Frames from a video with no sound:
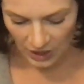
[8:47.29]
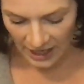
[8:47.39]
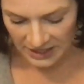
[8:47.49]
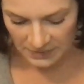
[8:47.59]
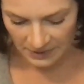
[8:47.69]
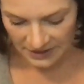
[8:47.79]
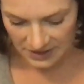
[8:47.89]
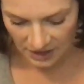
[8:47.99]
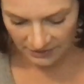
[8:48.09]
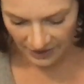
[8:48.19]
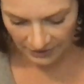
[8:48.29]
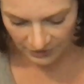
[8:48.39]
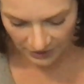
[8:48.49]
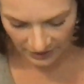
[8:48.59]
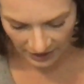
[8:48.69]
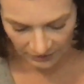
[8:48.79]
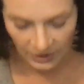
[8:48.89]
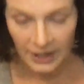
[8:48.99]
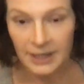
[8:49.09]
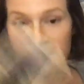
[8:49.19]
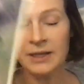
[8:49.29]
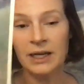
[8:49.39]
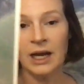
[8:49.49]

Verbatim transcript: aspects of everything right